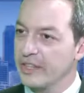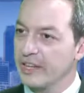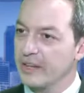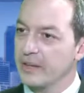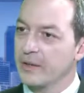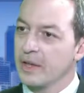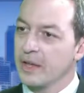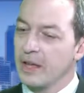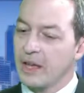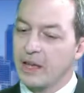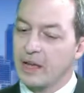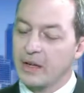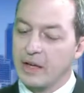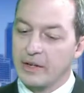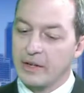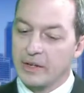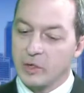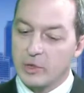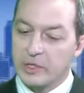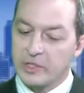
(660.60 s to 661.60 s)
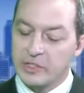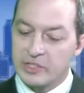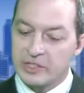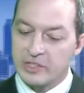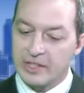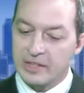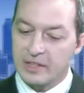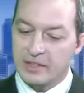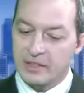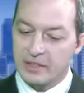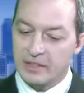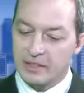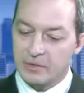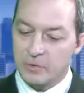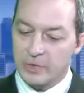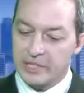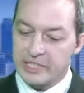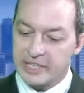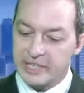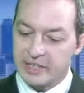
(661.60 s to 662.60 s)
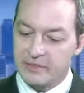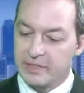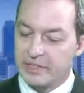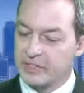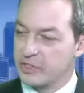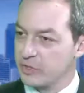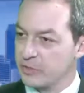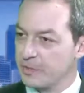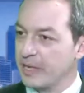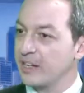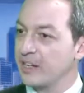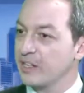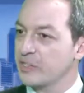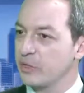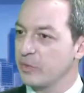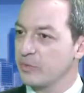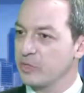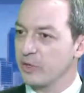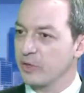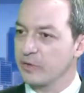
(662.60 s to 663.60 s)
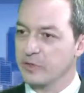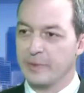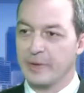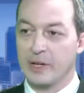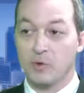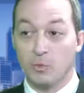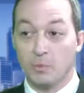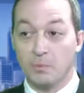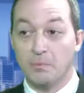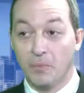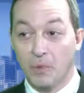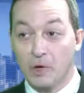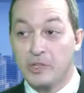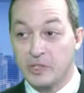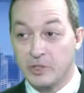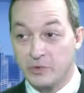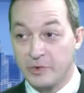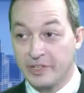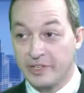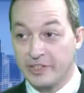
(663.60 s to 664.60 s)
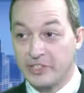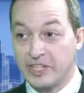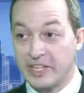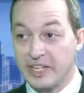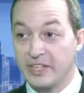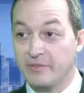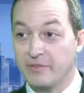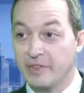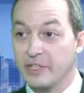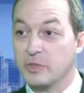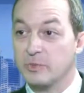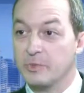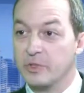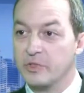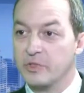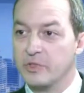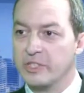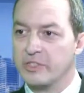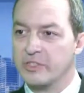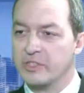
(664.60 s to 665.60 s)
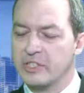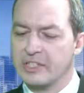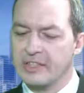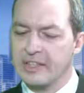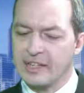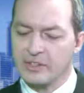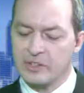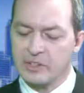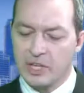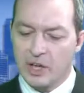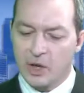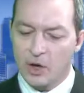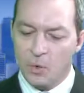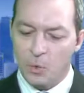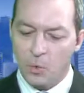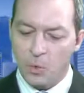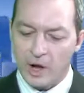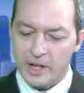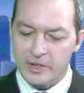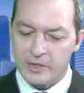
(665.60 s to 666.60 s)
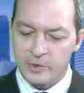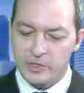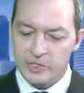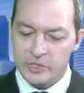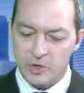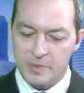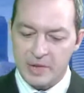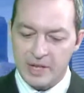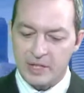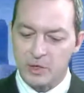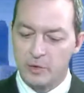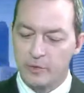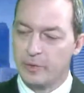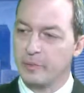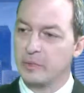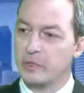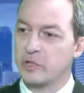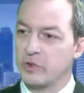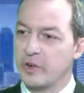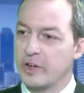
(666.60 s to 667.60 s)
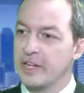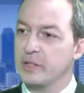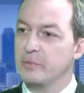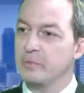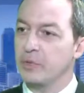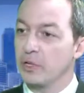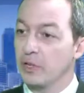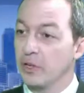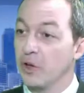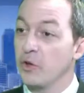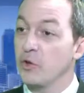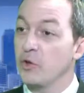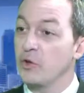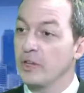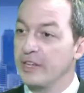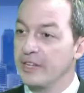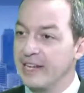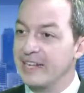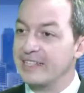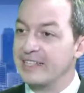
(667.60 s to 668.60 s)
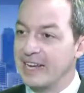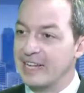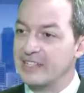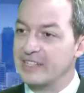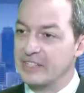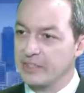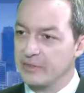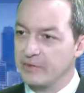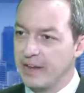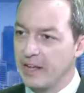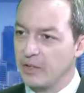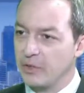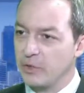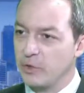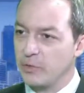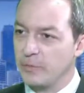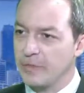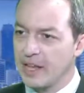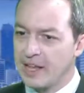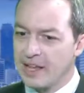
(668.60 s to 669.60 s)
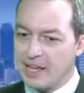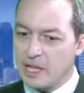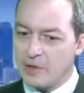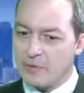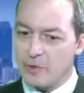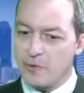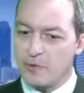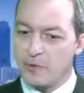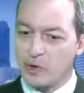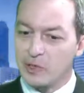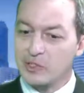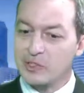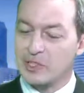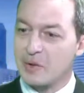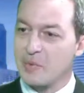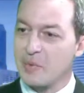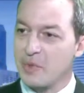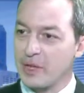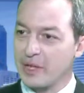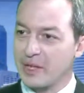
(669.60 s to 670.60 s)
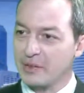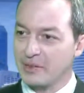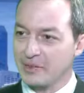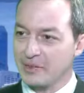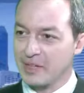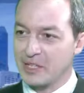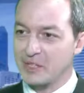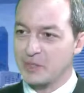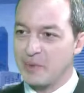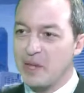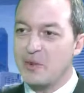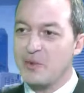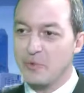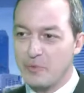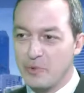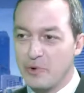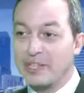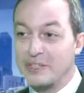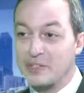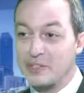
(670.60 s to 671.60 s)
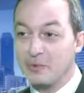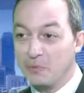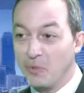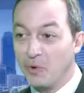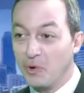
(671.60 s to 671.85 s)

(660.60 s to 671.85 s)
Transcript: then, and a question that retail investors might ask themselves about most real estate investment trusts, and that is why do so many of them trade below net asset value? If you've got something that's made of bricks and